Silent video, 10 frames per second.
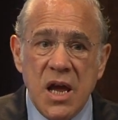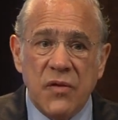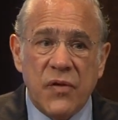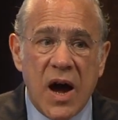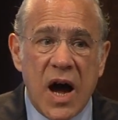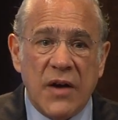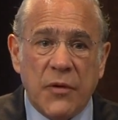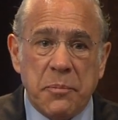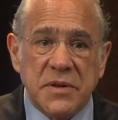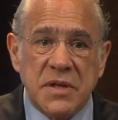if
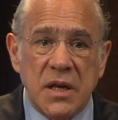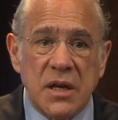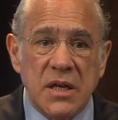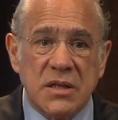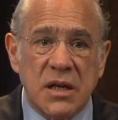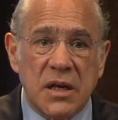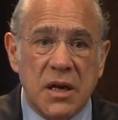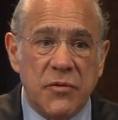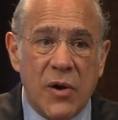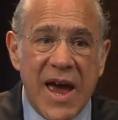0.5% is going to
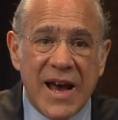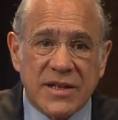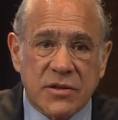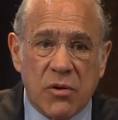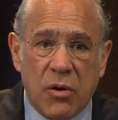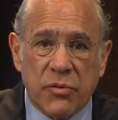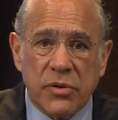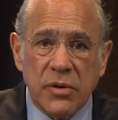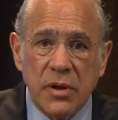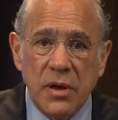give you X growth,